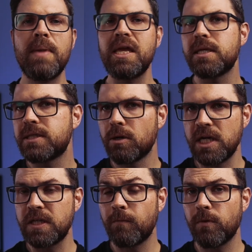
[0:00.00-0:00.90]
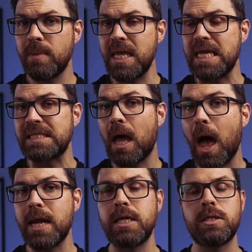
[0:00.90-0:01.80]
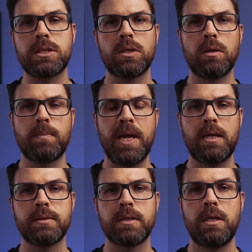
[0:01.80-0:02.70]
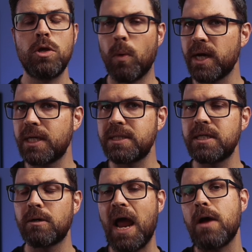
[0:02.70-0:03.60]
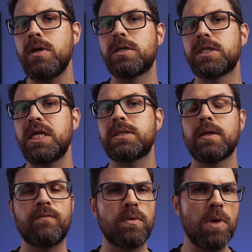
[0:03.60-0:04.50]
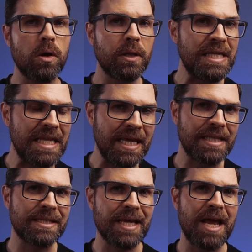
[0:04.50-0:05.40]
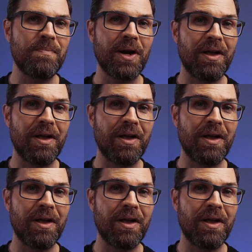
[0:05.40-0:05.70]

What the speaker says: main consideration for me is hiding the solar panels. You'll want to consider how your shades look from not only the inside, but